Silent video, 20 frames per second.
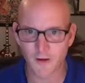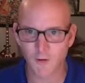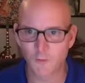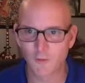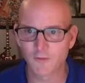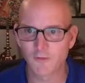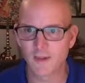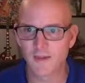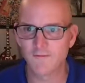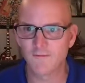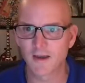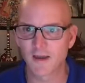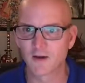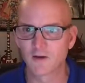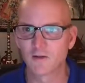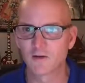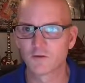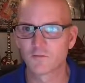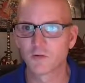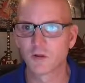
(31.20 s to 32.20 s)
what they've got on
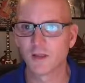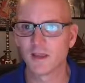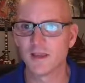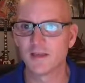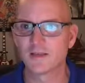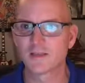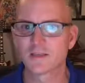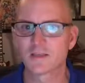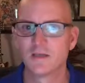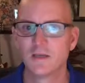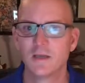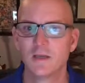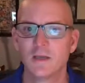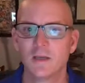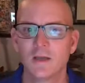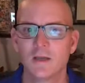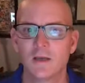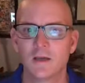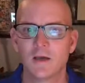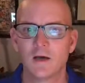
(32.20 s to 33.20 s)
their plates.
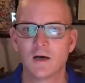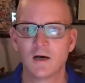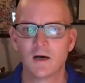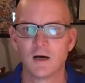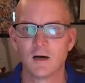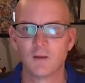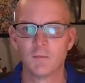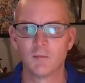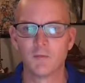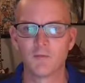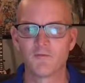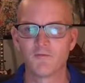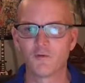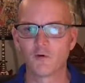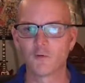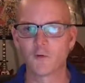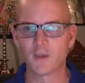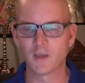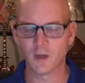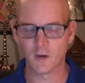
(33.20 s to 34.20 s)
But before
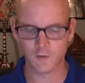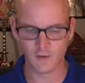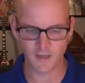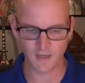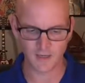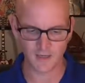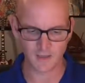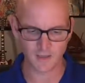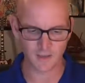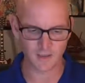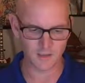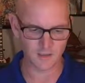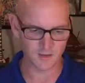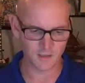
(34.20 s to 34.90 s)
we go in,